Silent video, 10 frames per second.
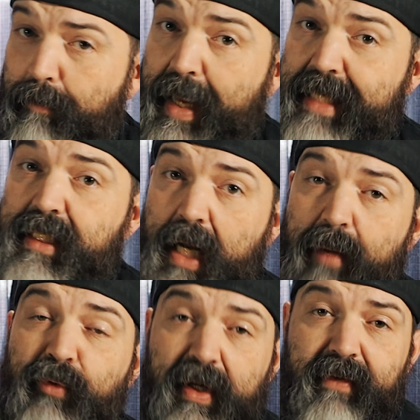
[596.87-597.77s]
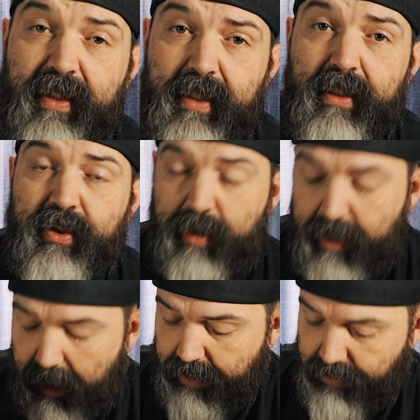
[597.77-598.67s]
based on previous
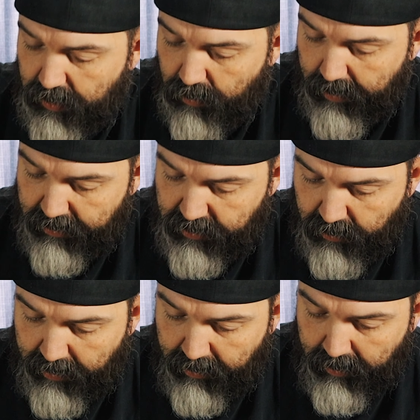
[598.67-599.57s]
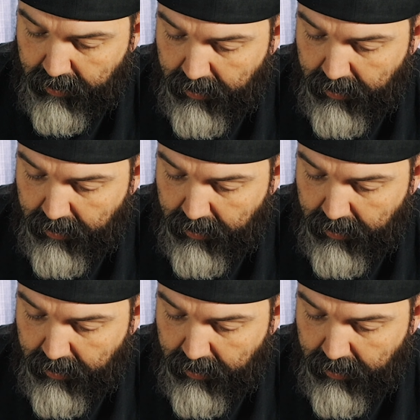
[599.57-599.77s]
history as to what it's doing.